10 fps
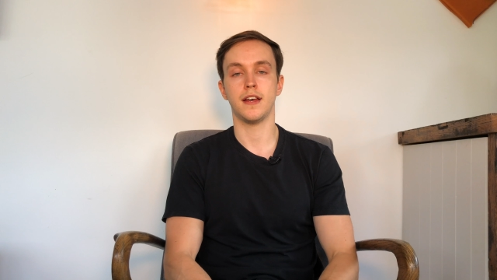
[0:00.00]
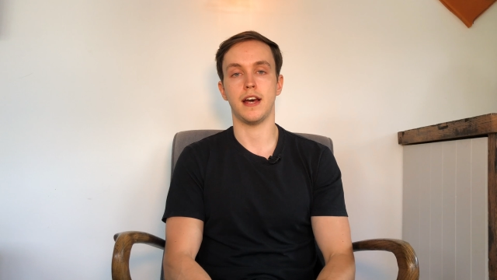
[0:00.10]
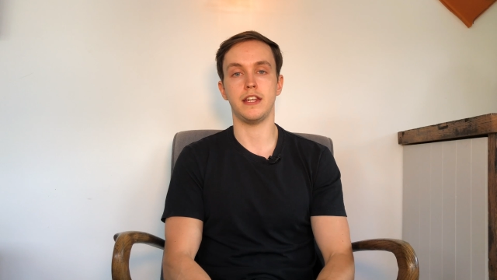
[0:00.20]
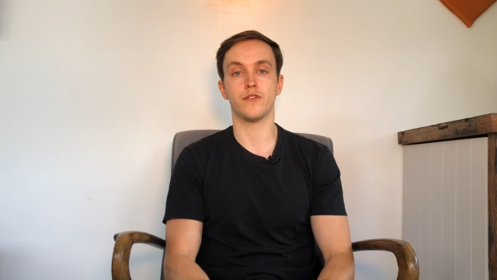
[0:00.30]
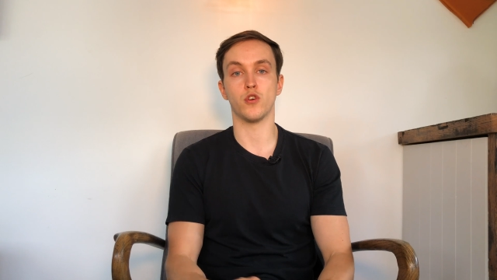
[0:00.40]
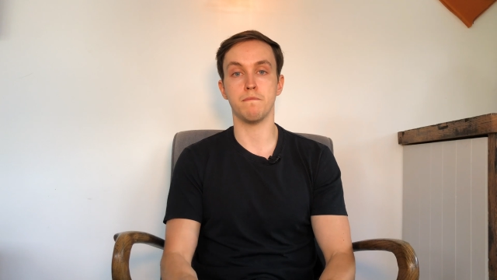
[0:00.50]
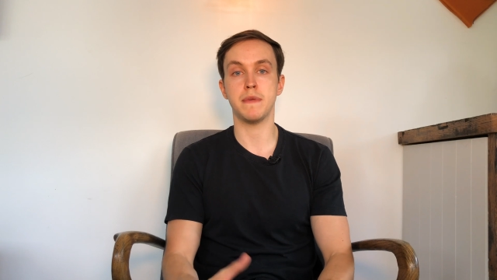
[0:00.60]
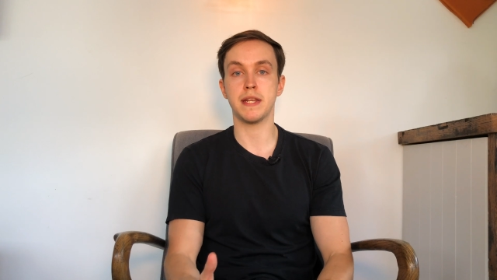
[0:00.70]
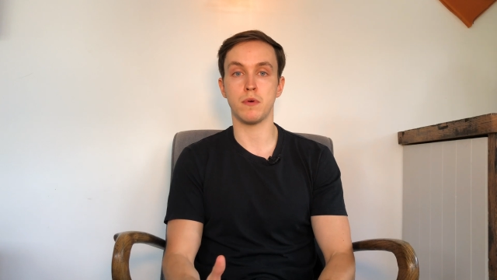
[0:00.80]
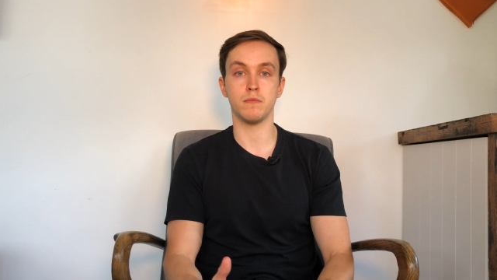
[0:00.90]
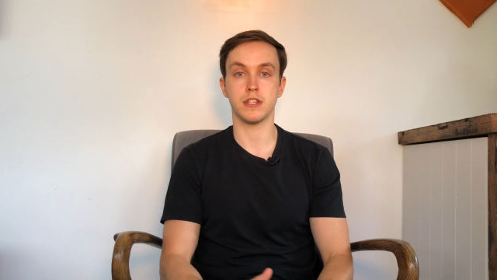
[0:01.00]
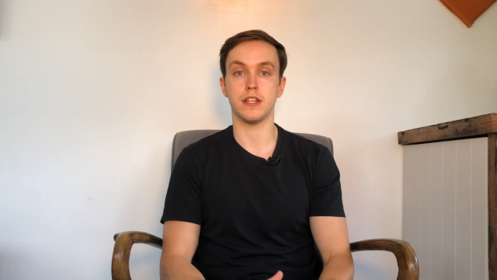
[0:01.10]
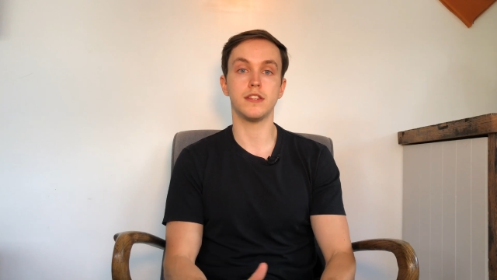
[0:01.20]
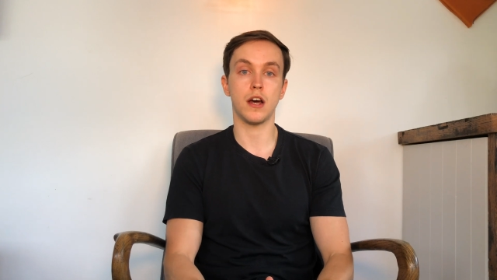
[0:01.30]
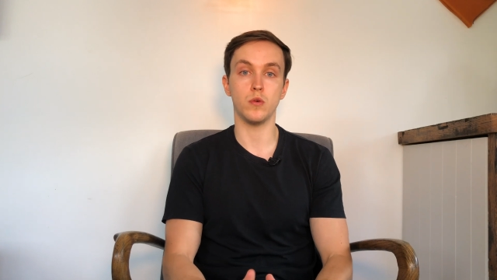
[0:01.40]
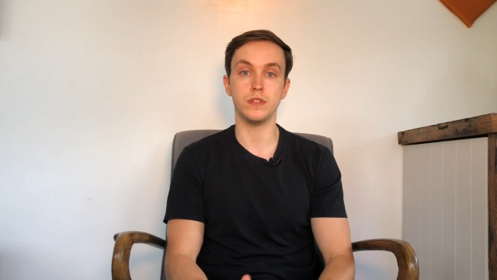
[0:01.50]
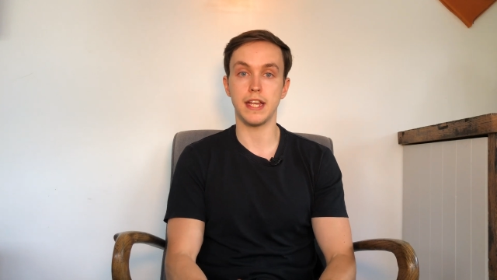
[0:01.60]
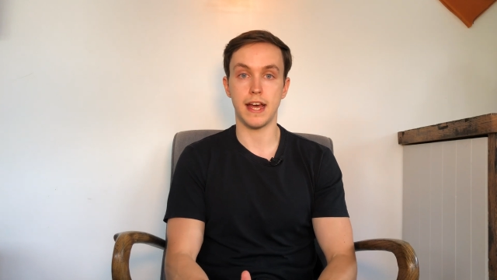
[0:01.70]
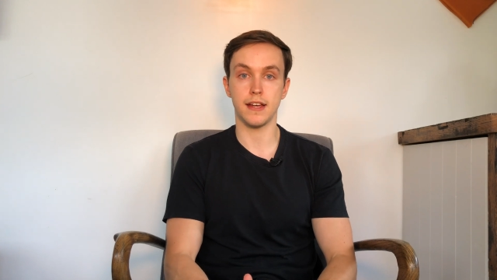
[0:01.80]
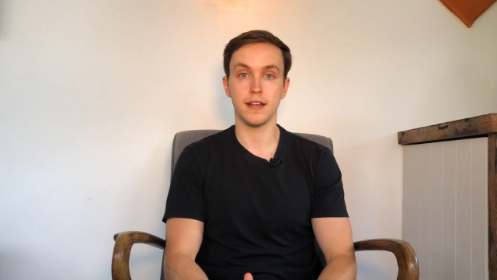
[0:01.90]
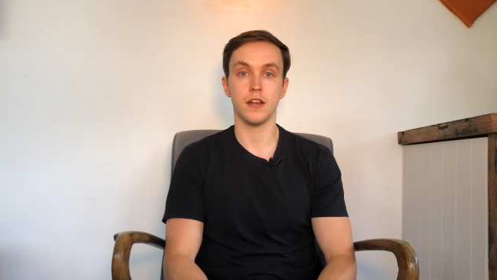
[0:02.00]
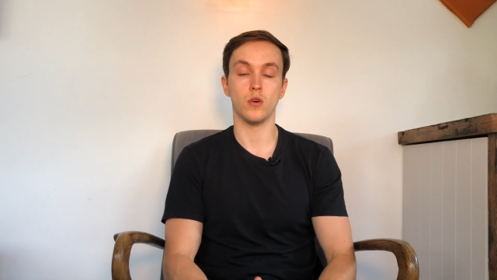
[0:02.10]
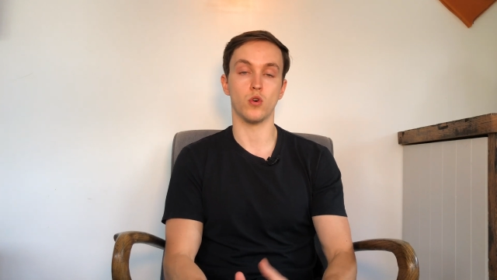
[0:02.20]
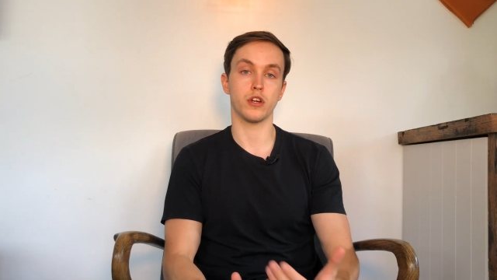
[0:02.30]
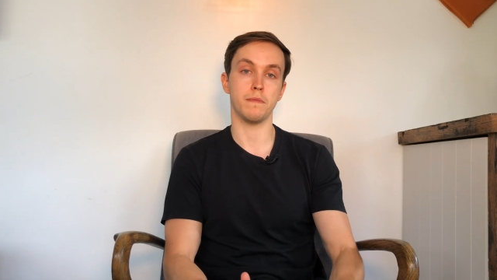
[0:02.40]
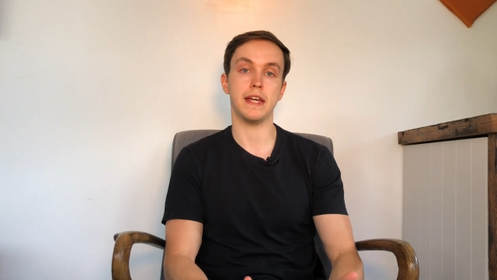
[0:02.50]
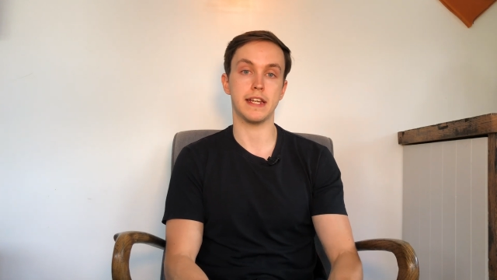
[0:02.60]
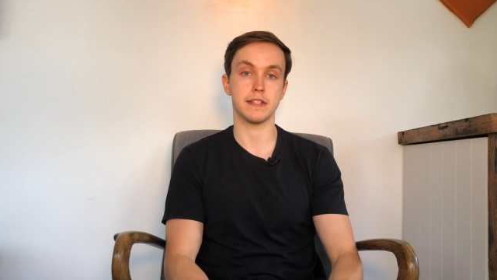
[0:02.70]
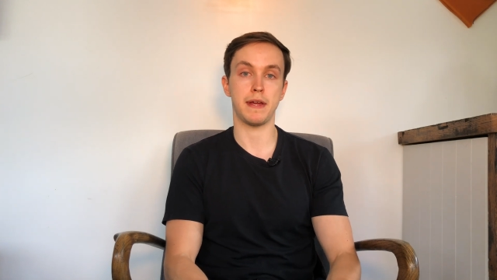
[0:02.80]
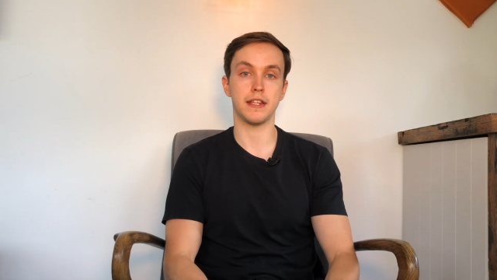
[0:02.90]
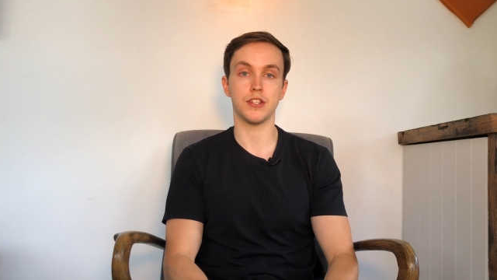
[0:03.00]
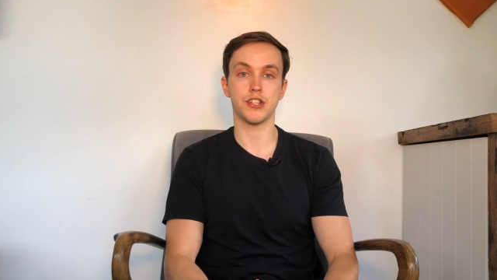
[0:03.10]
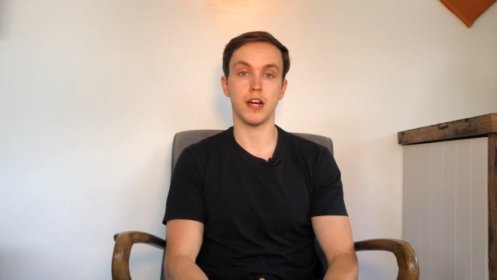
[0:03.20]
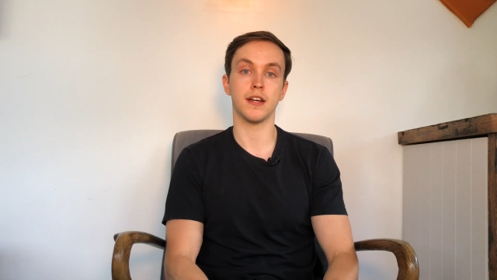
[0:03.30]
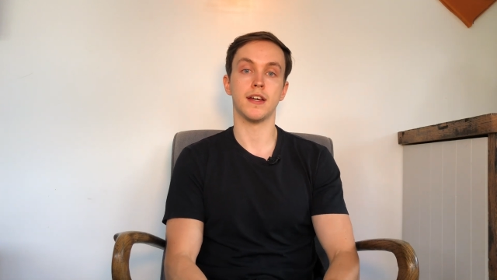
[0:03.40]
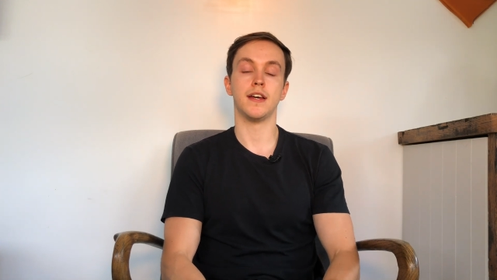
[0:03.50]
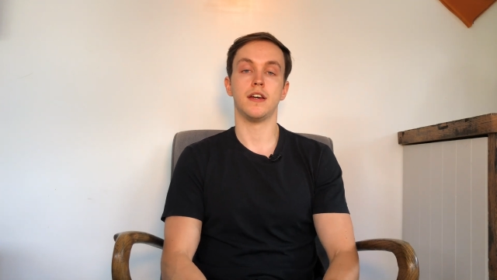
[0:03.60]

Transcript: and you've got minimum to no debt or committed expenditure,